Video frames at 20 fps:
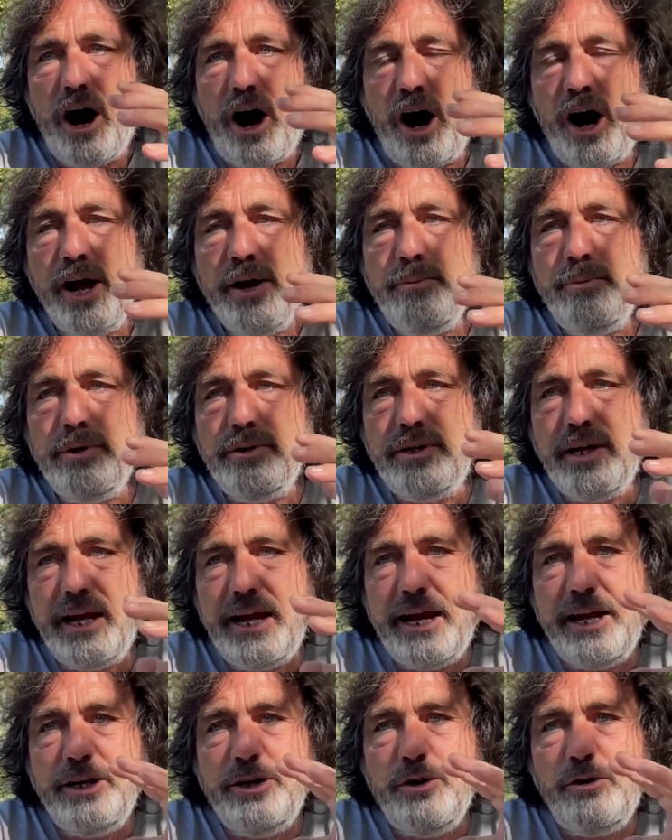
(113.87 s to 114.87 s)
I would,
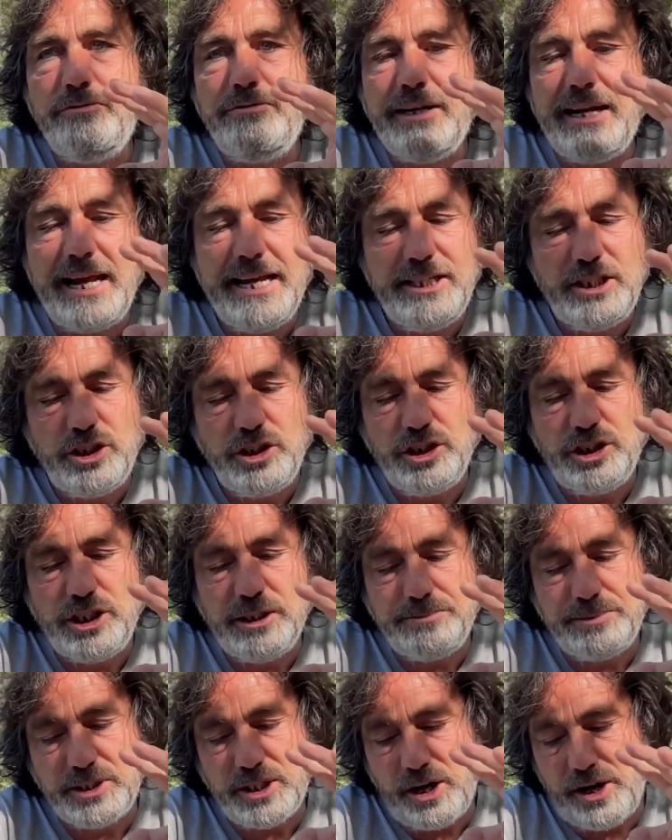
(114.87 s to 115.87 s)
in your
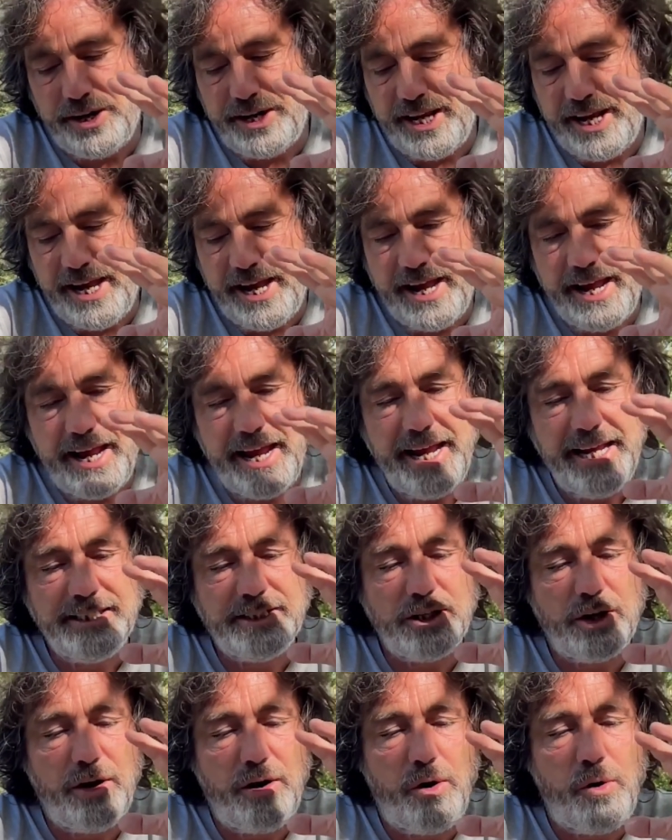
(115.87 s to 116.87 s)
relationship side here,
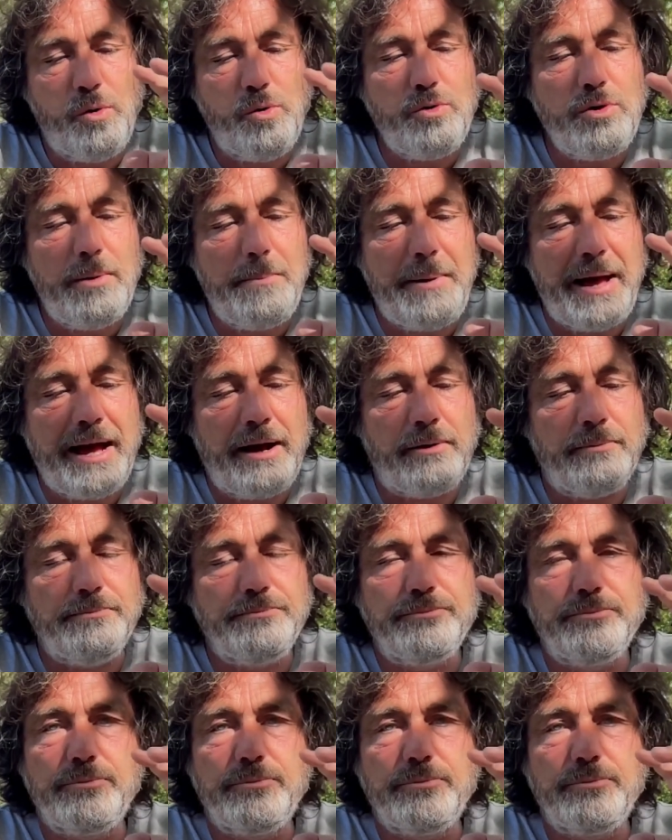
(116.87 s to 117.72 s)
is all about